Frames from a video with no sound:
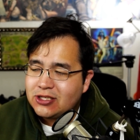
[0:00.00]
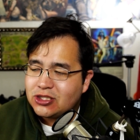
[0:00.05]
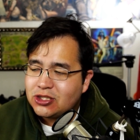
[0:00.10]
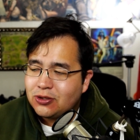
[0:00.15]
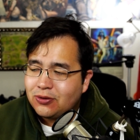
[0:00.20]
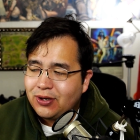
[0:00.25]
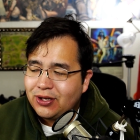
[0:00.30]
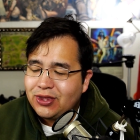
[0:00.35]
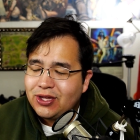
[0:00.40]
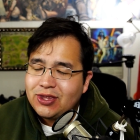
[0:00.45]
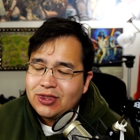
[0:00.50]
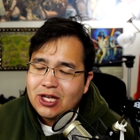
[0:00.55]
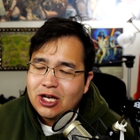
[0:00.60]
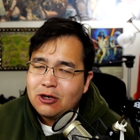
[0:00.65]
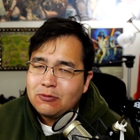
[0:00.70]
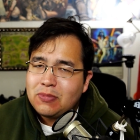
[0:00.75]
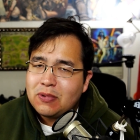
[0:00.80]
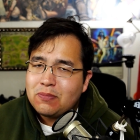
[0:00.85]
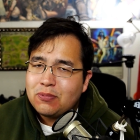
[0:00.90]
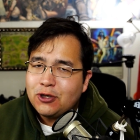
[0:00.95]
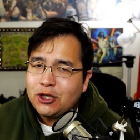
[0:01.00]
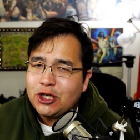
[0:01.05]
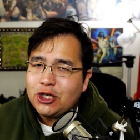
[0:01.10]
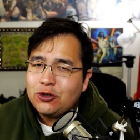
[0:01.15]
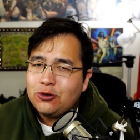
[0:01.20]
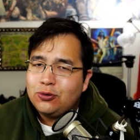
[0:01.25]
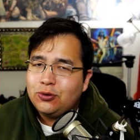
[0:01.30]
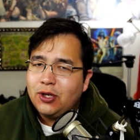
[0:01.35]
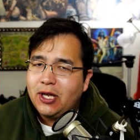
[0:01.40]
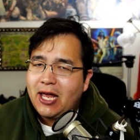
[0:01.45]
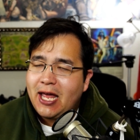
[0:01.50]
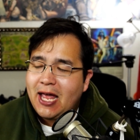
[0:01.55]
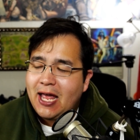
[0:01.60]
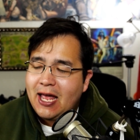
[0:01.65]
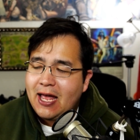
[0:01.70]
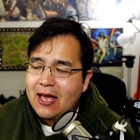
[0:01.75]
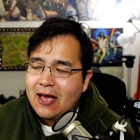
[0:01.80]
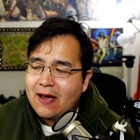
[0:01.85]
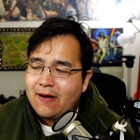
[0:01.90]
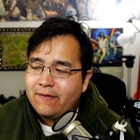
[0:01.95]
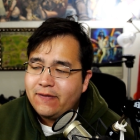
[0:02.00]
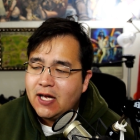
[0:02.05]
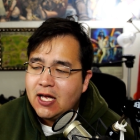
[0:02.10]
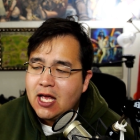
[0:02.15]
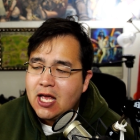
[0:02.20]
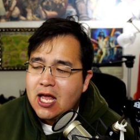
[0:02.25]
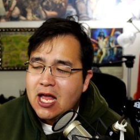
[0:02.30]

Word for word: So I think that will be pretty cool to have